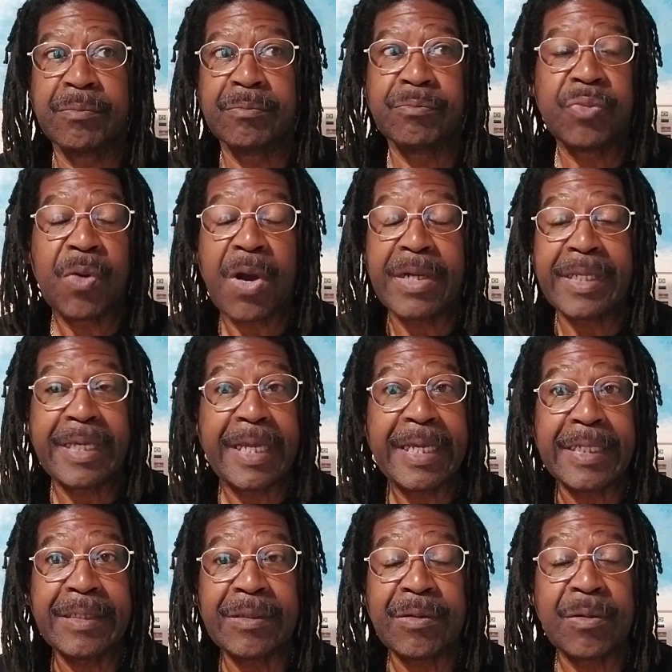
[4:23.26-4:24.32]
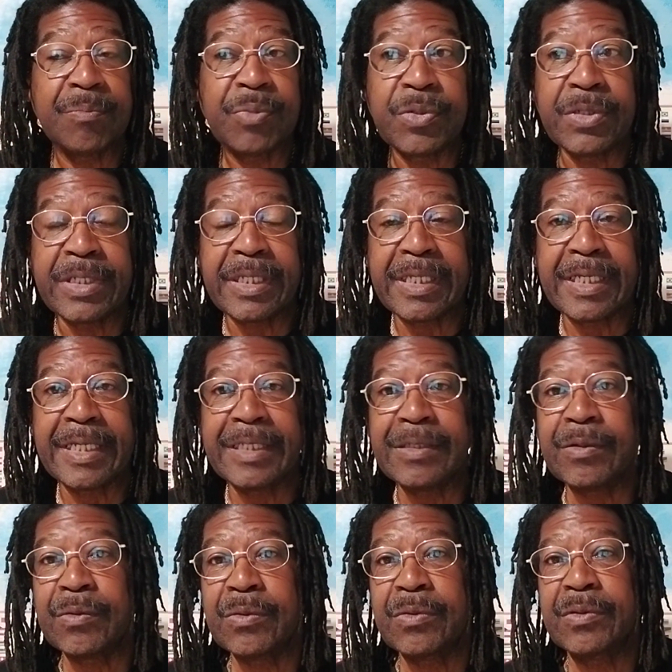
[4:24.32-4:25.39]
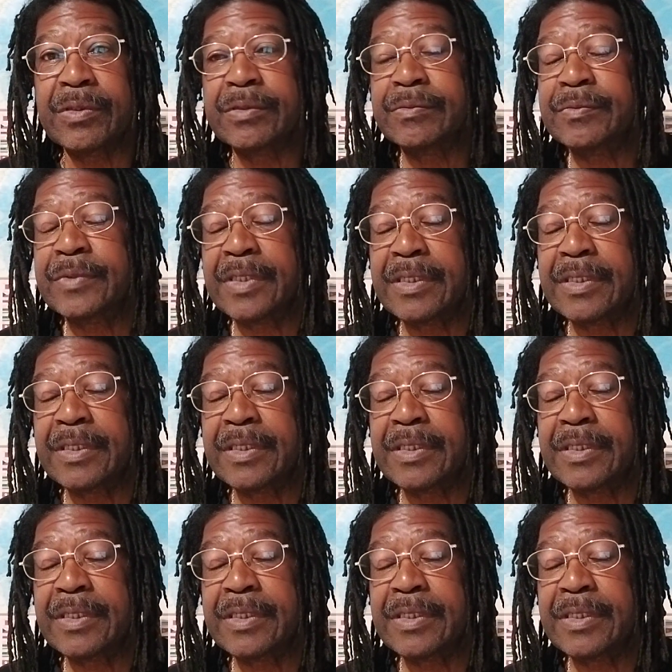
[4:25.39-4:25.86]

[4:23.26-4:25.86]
brought in or put in or